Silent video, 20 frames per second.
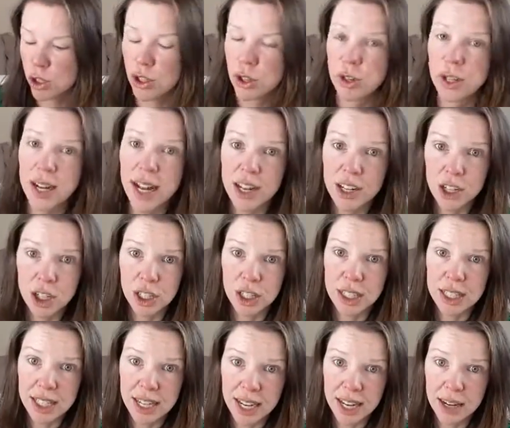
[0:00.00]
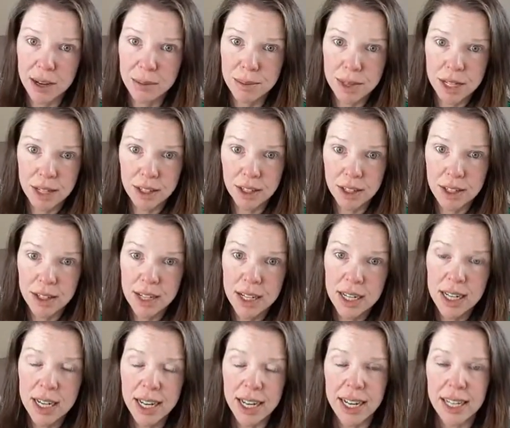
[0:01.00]
you can actually get a meter,
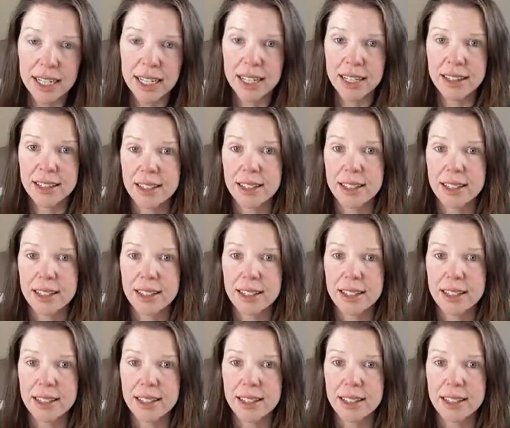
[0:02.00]
and in the